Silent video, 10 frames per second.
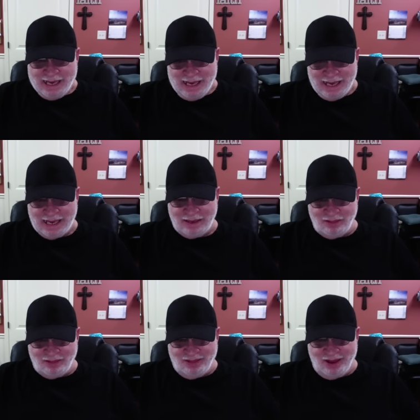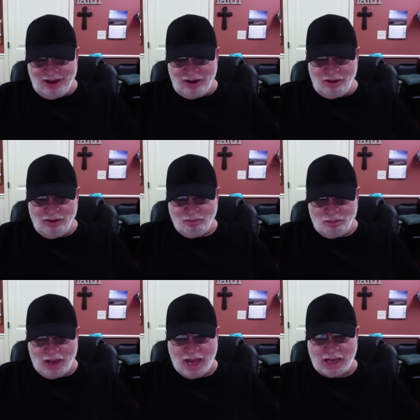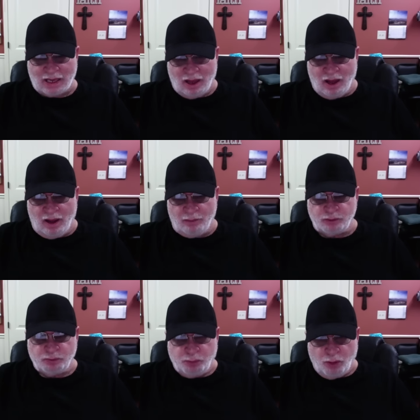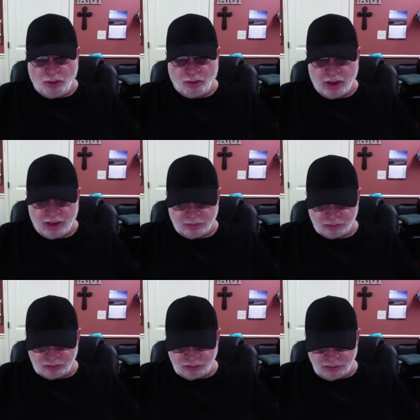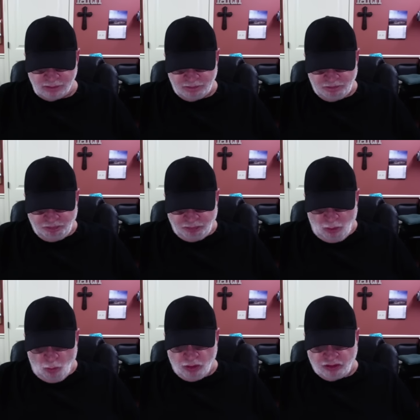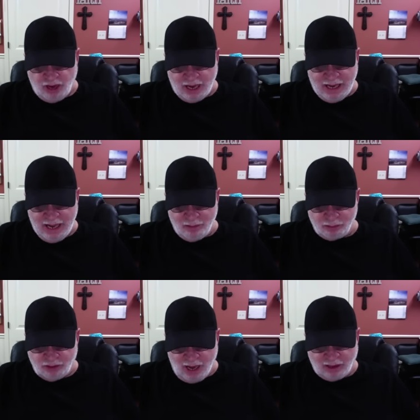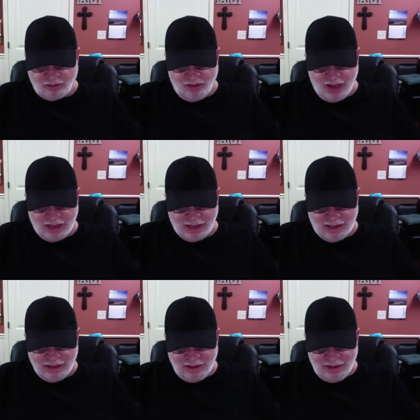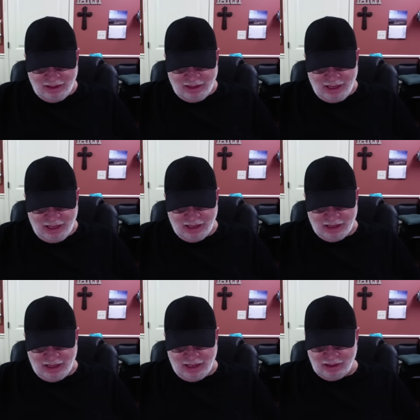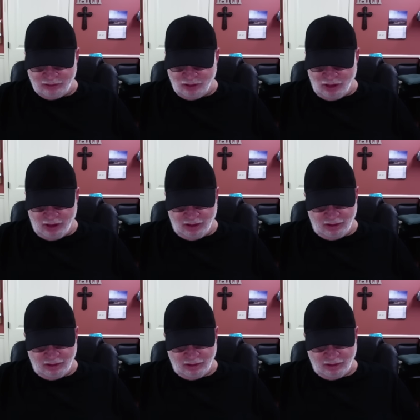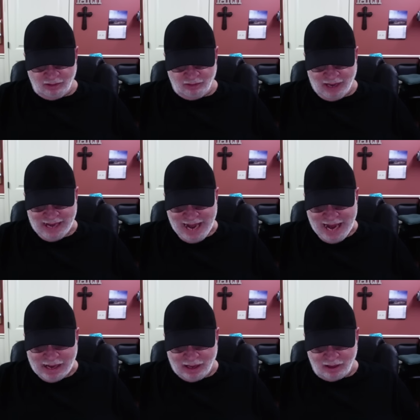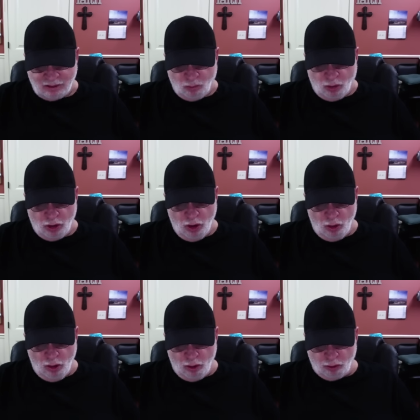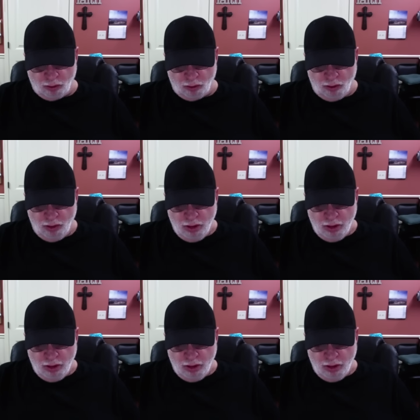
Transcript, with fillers: in their black ops programs. When Jade Helm is activated, it is uh, the net will no longer